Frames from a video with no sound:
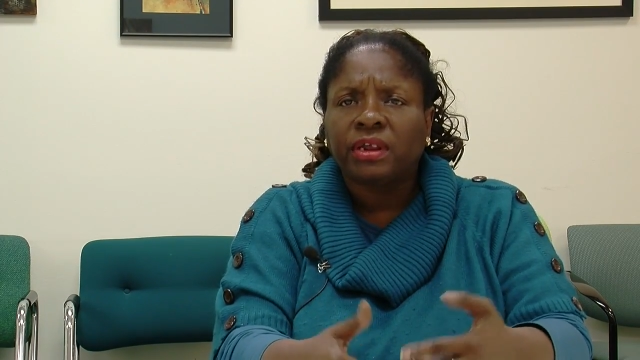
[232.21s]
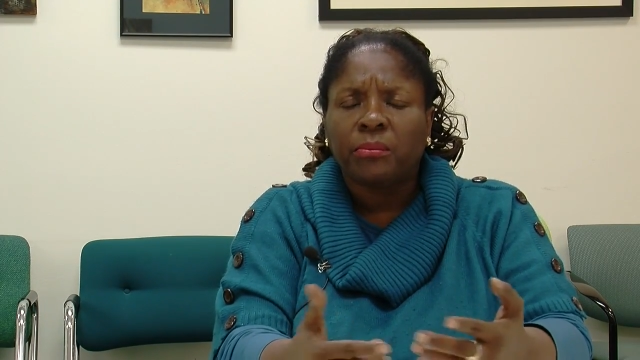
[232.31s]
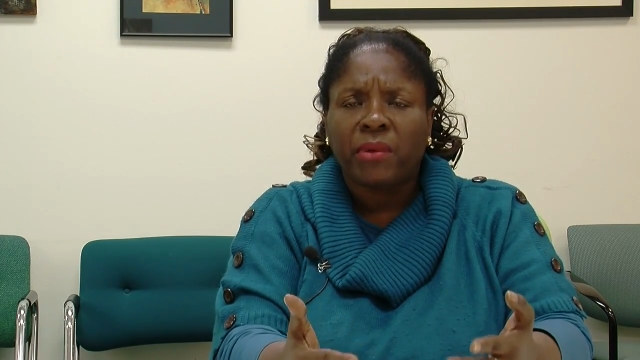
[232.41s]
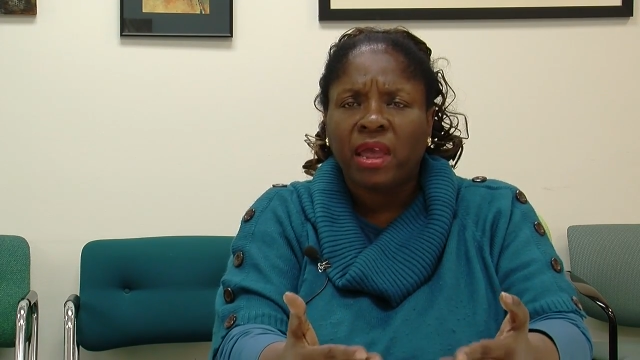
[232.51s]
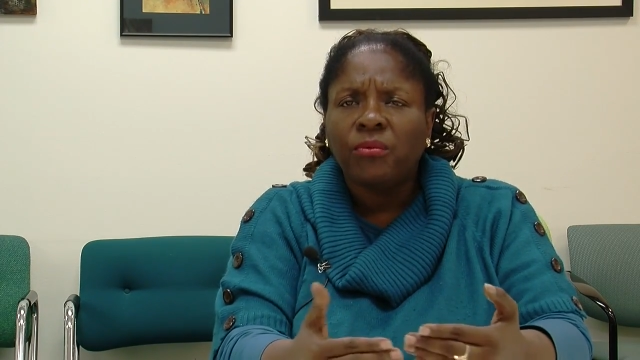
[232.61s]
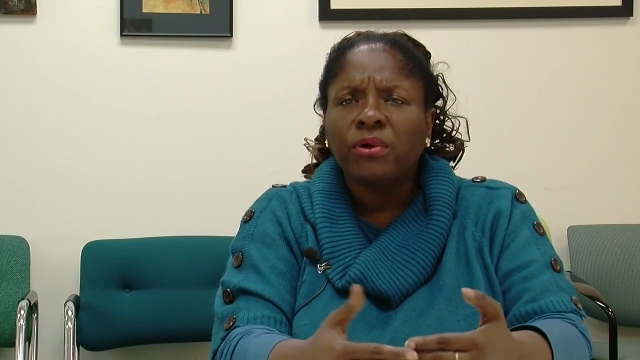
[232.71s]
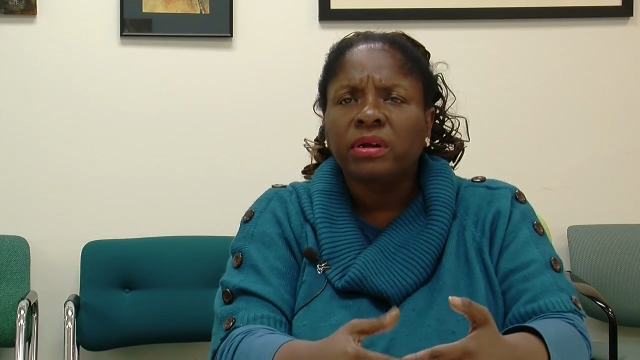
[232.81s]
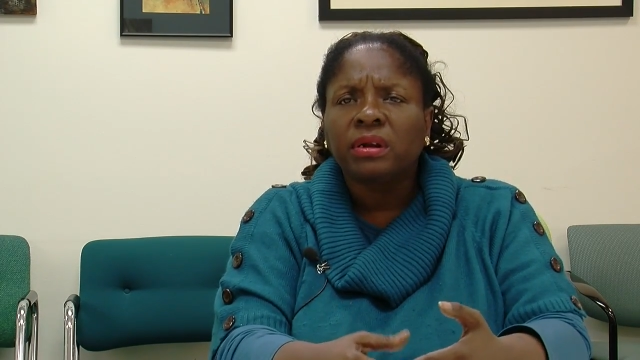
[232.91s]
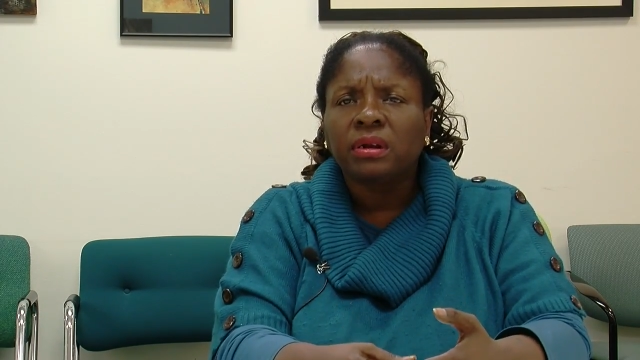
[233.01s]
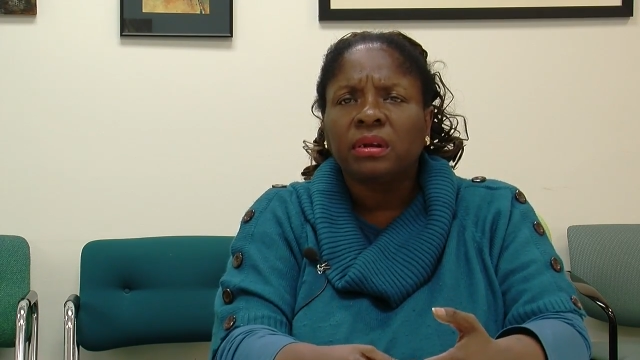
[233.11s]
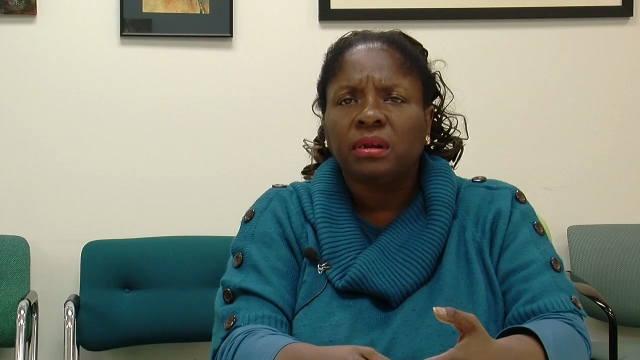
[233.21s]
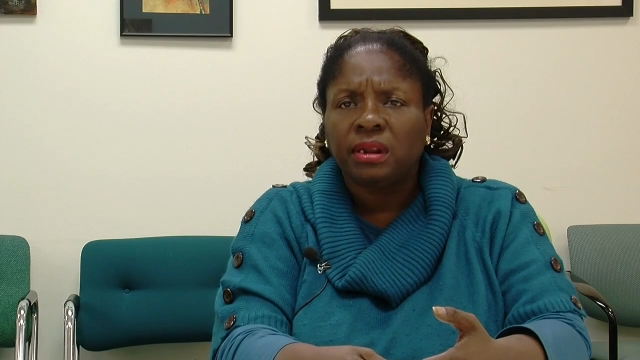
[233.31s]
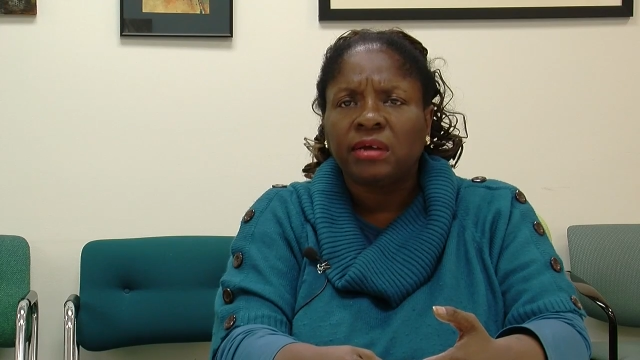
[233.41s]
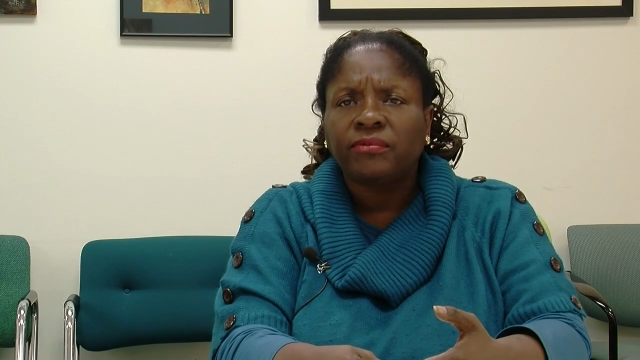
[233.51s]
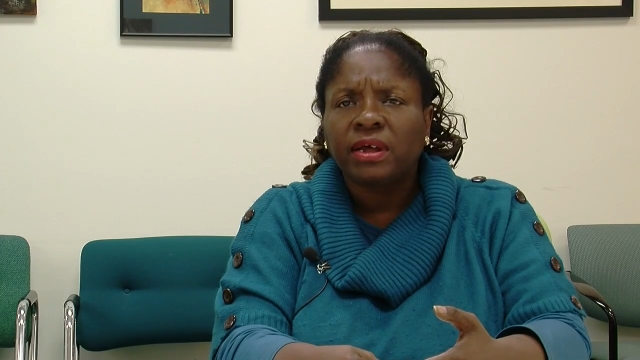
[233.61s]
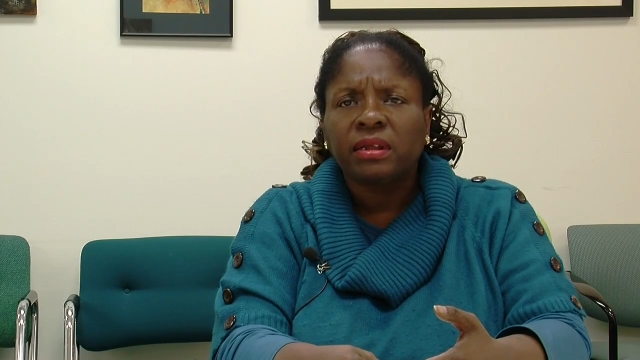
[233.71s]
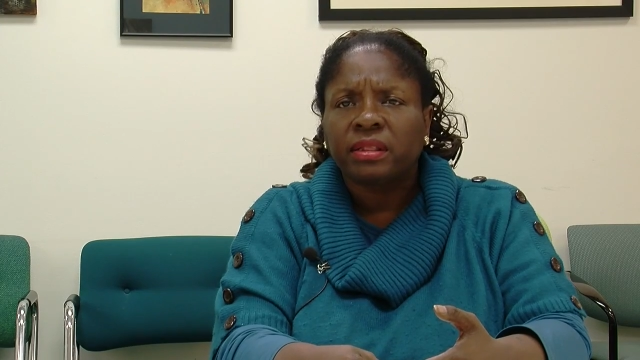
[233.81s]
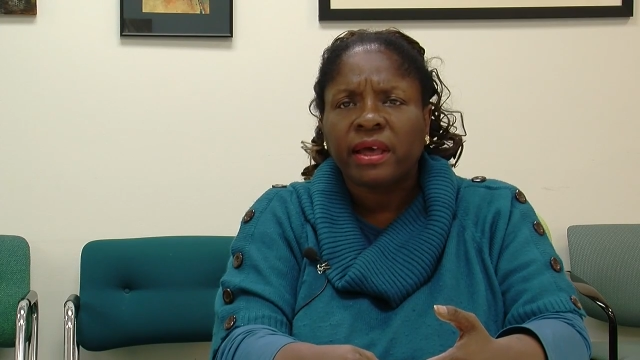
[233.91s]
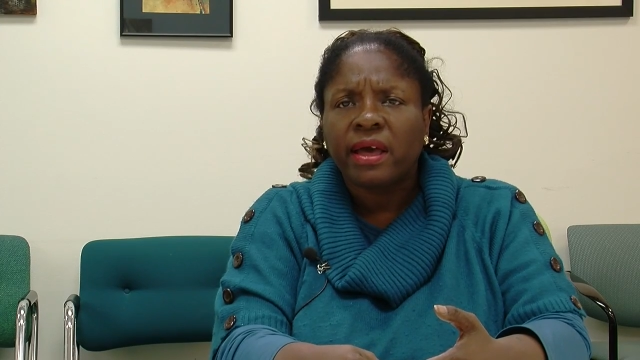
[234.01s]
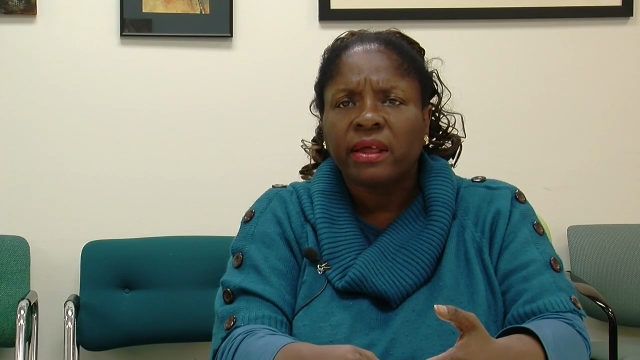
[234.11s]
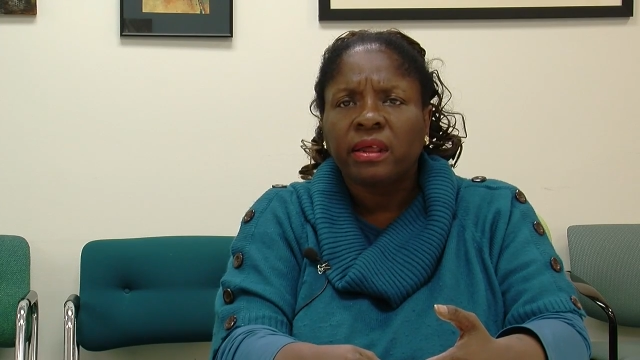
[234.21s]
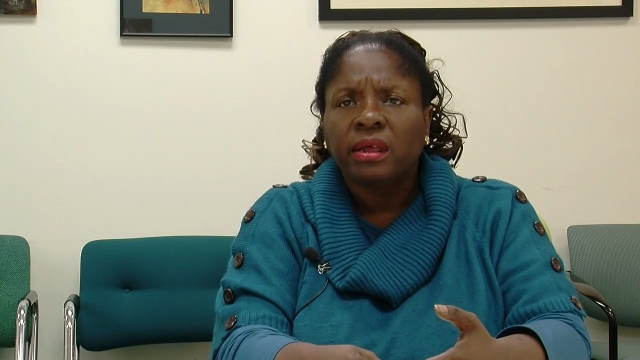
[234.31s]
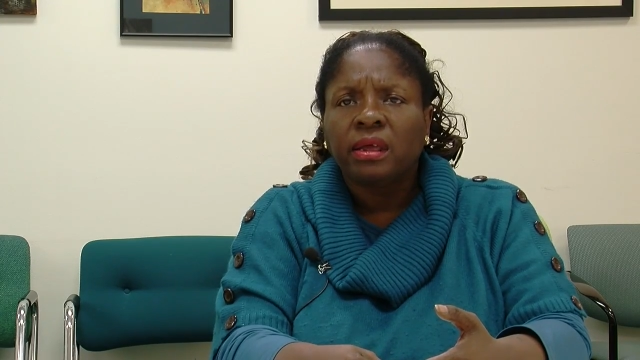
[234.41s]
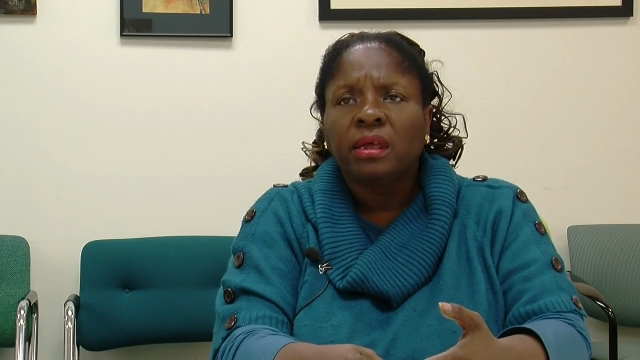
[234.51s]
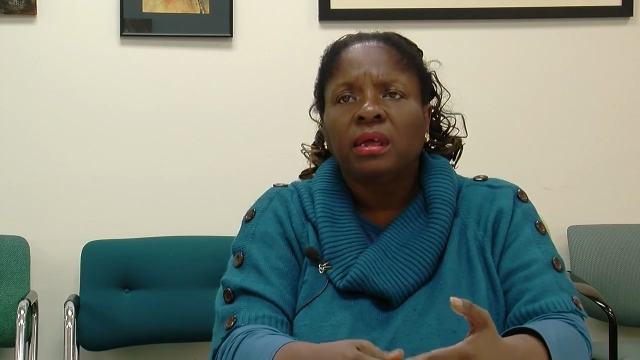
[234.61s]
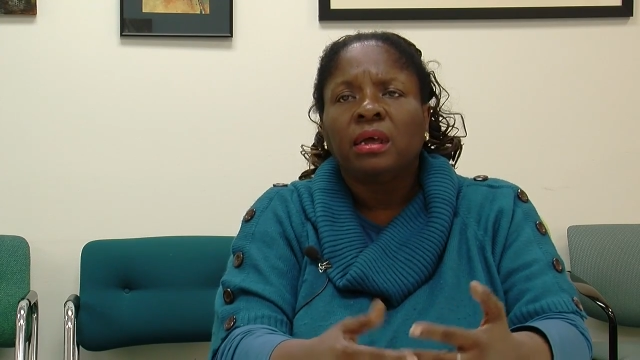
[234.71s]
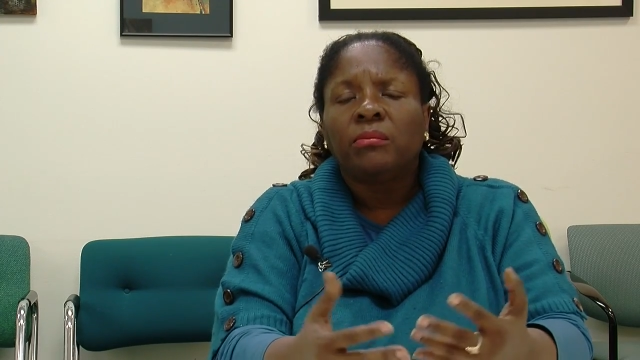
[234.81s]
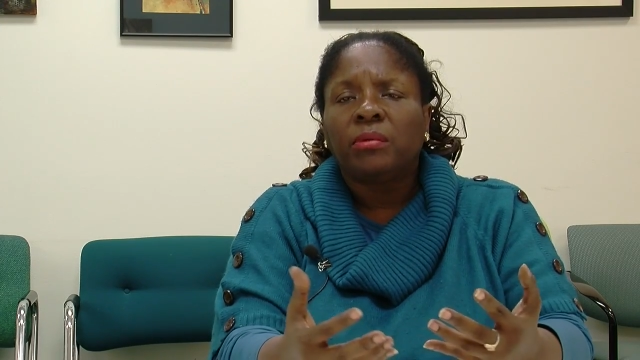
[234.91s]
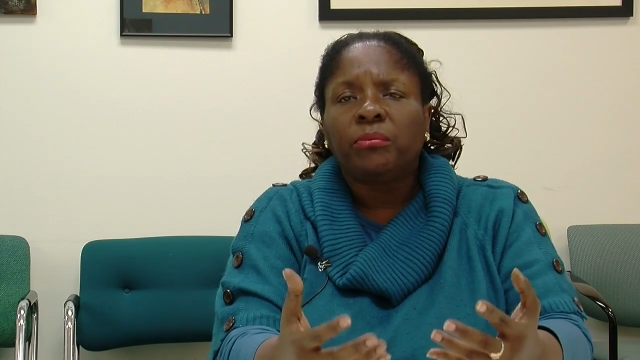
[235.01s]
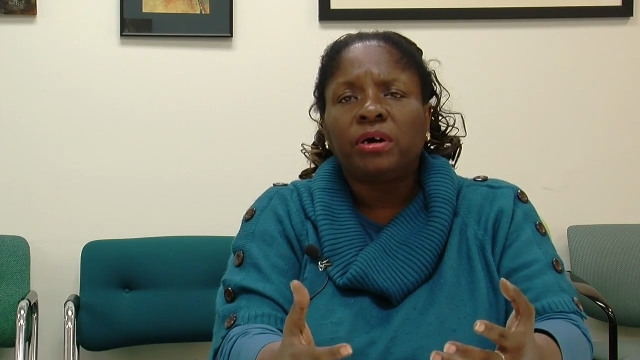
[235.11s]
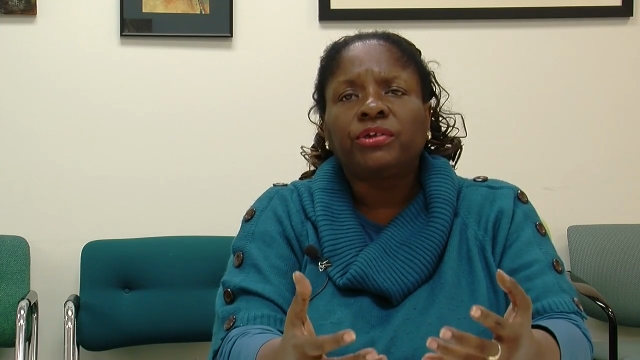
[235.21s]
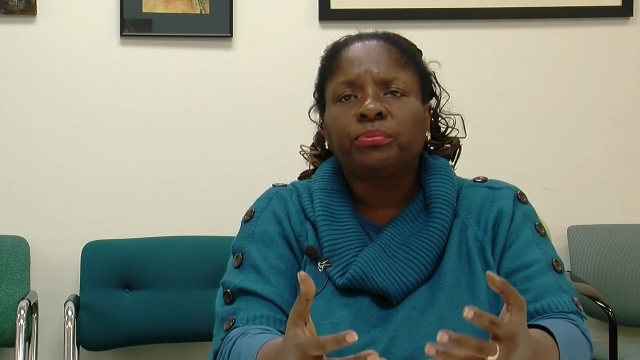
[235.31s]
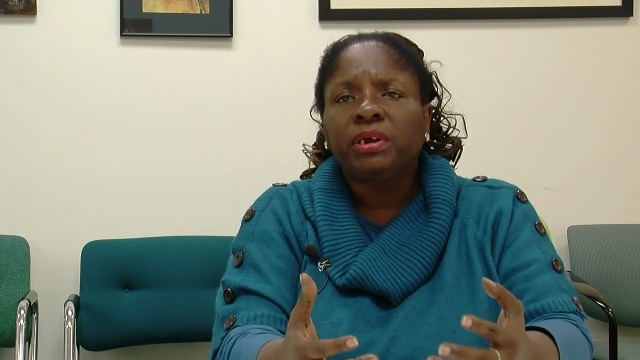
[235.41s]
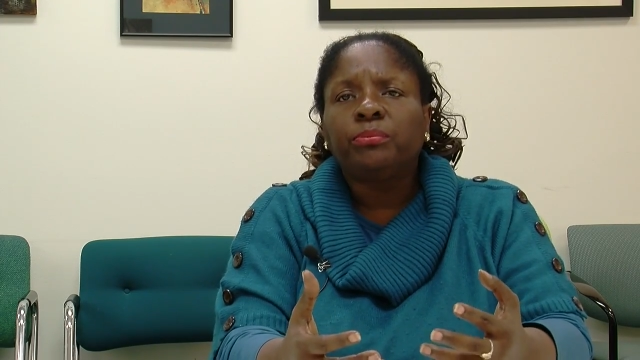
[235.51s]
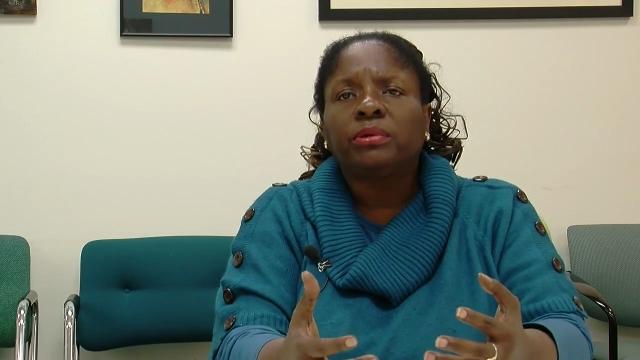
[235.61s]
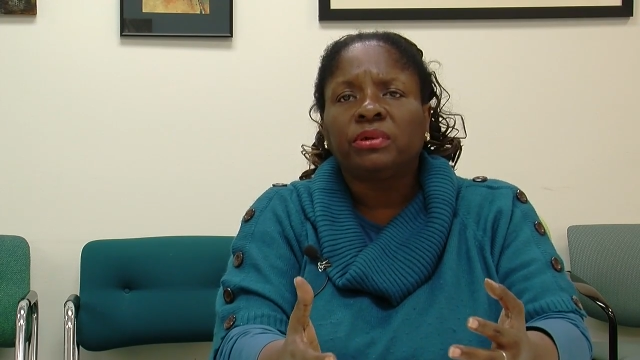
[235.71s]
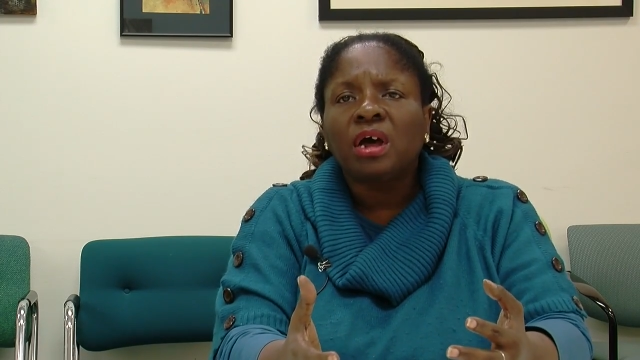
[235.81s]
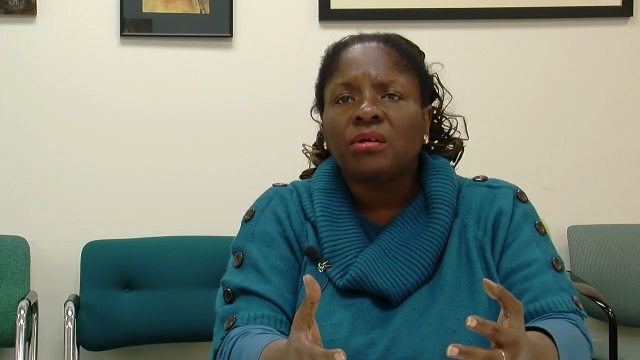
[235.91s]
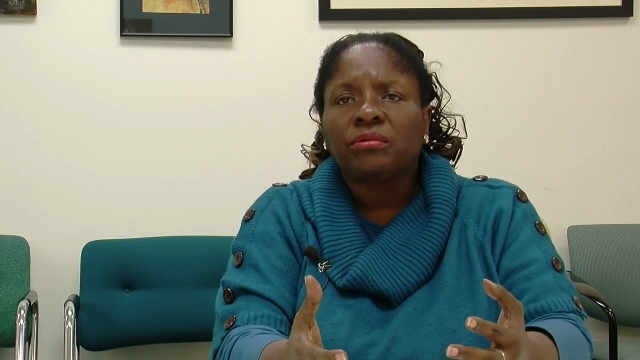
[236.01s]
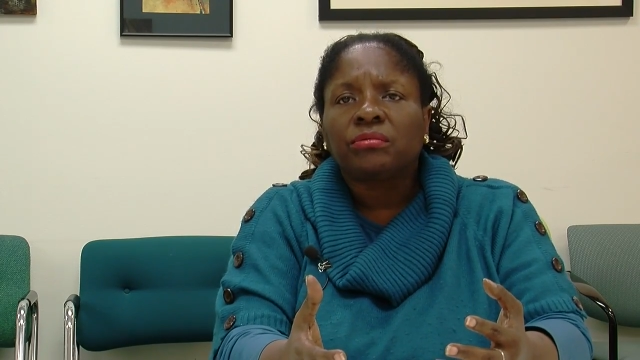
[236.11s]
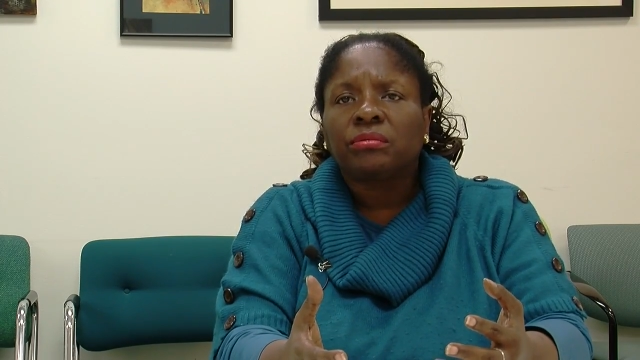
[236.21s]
They may want to live like that, but most people don't.